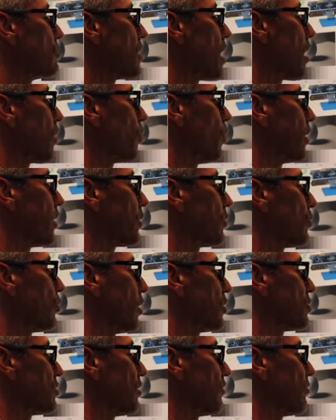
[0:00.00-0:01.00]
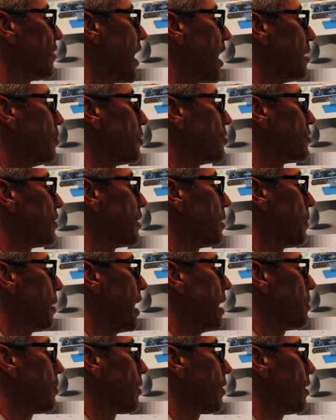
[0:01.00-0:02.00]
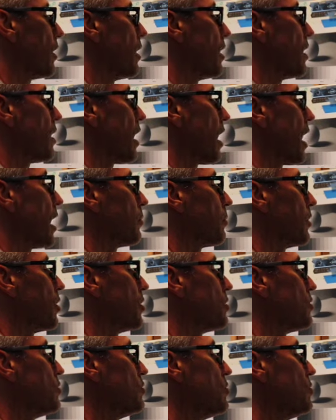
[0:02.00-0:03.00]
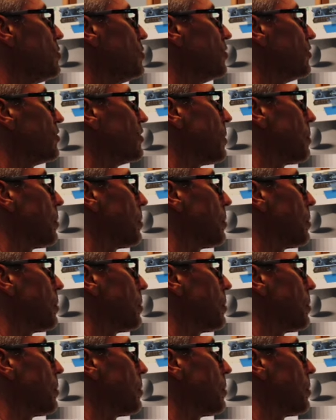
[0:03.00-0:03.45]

not want to crush the fibers of the paper. I'm going to use the